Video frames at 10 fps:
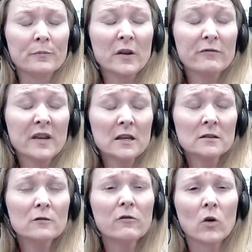
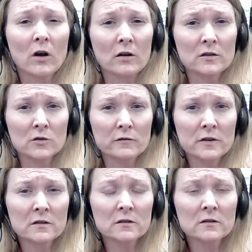fees for our
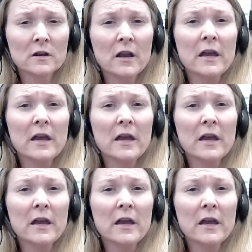services,